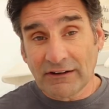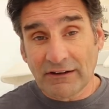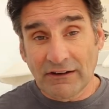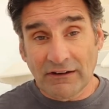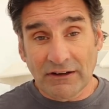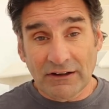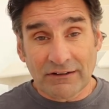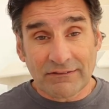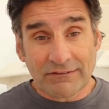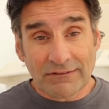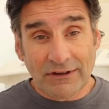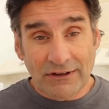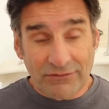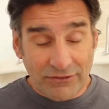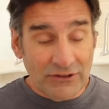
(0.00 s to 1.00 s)
uh,
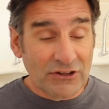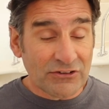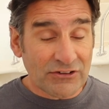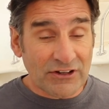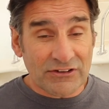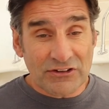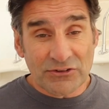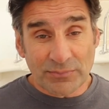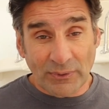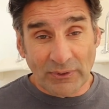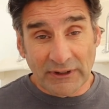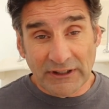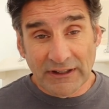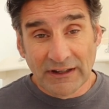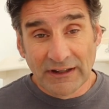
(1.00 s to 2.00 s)
finished at this
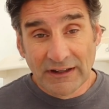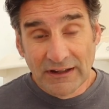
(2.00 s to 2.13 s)
point.